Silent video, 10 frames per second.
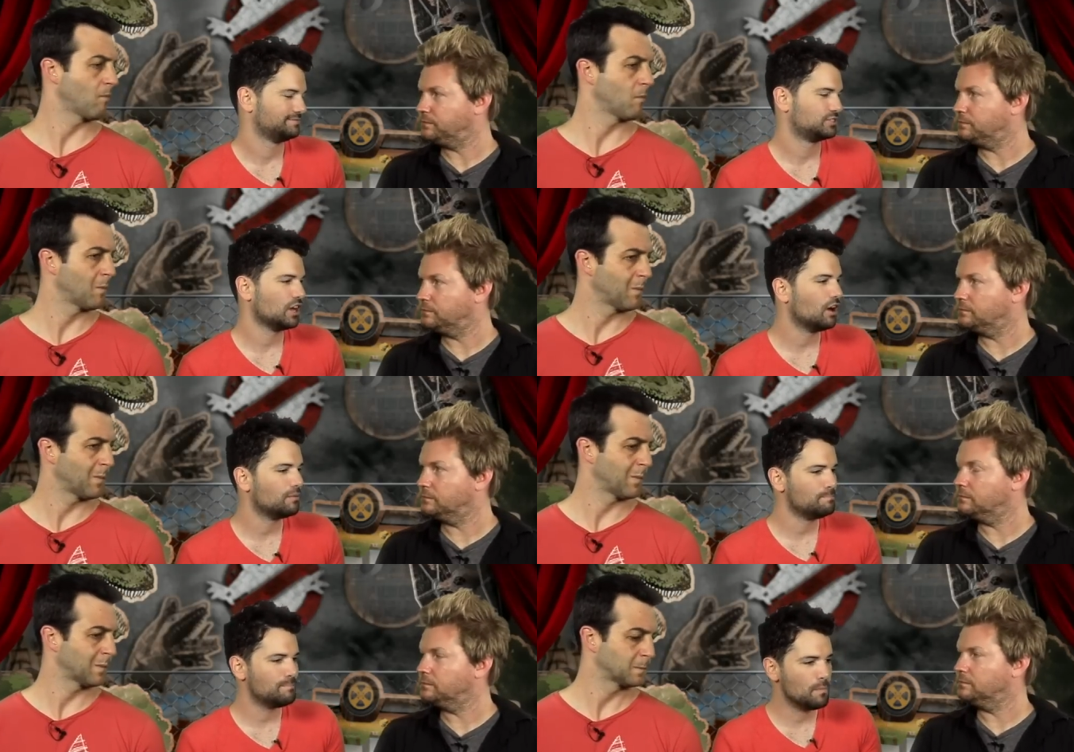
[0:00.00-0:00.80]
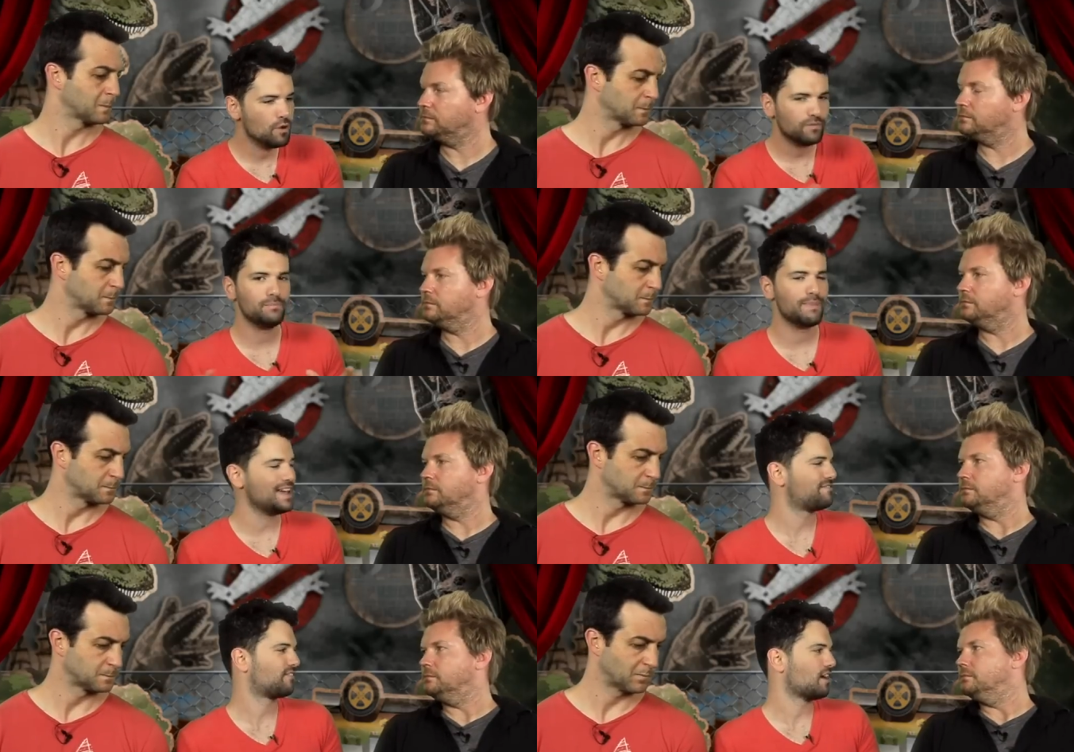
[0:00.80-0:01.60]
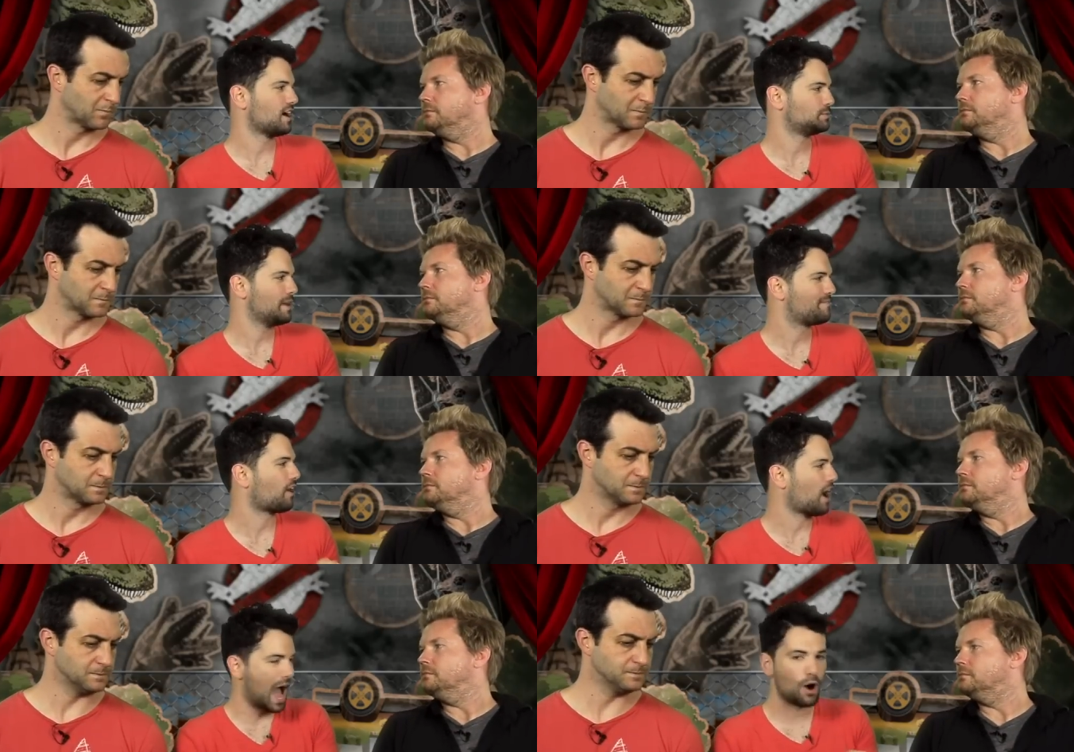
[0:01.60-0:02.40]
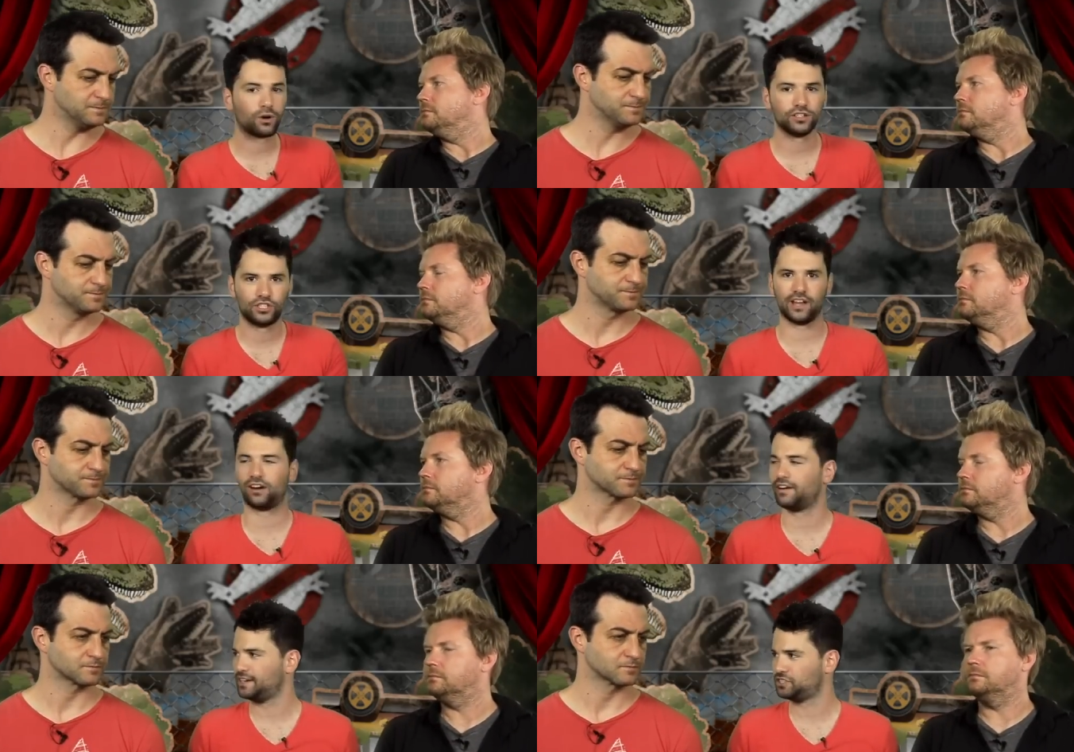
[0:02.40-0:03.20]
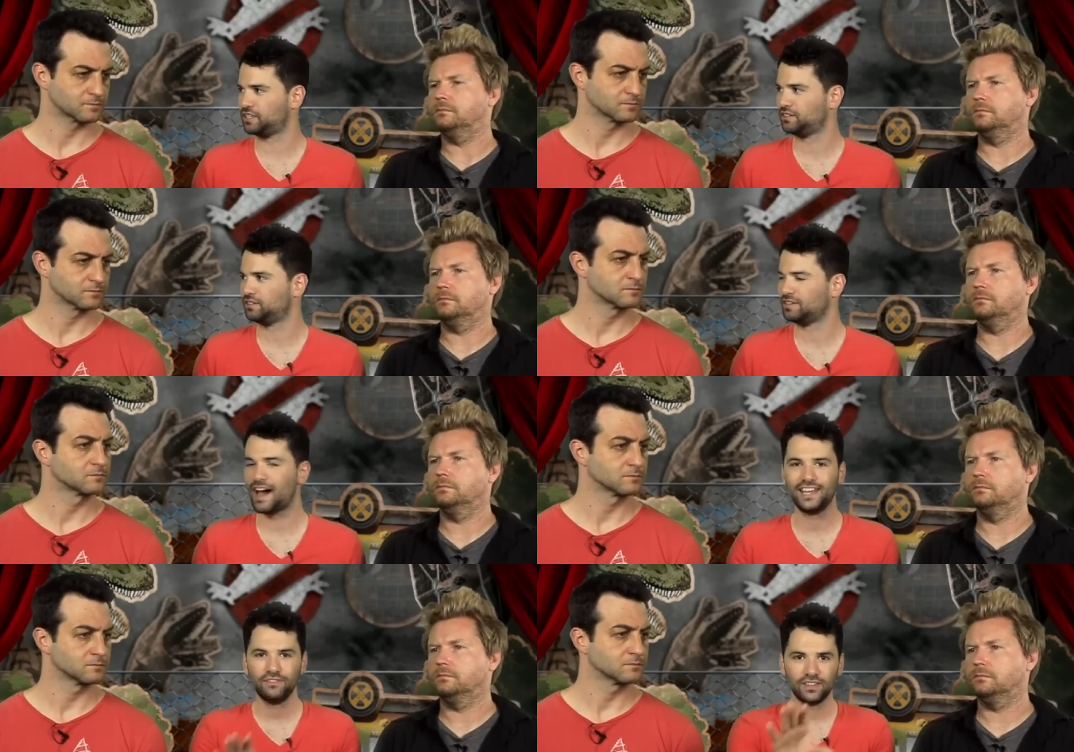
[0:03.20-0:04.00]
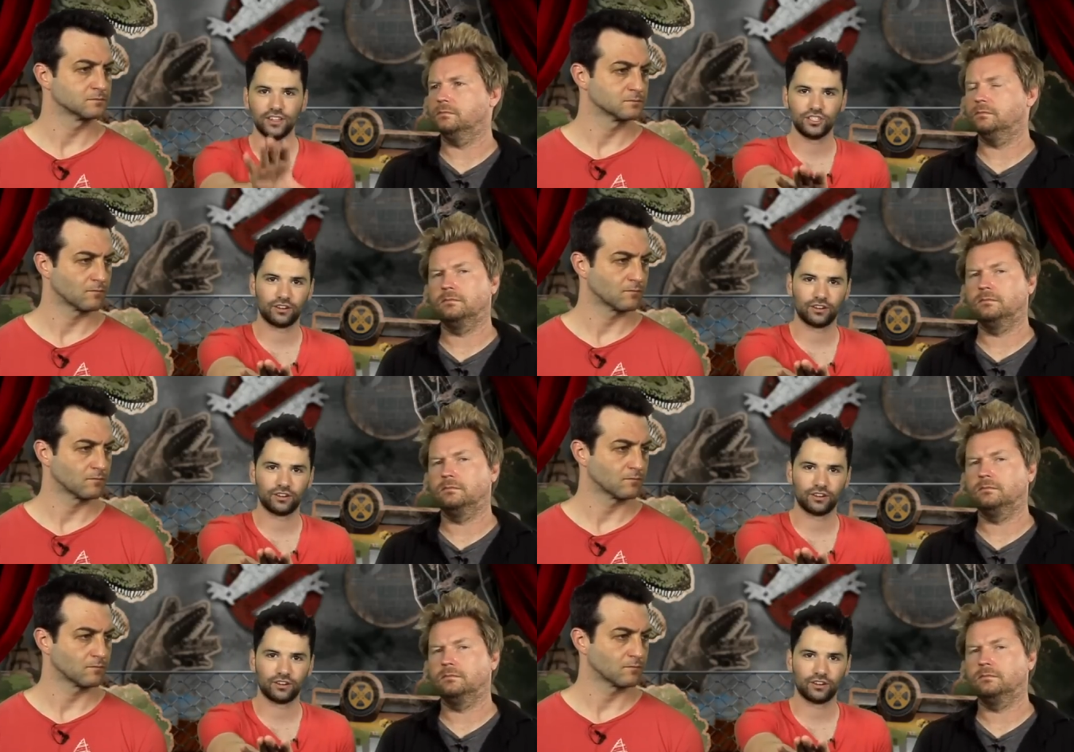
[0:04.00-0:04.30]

Speaker 1: So a movie made for us, made for our generation, not even the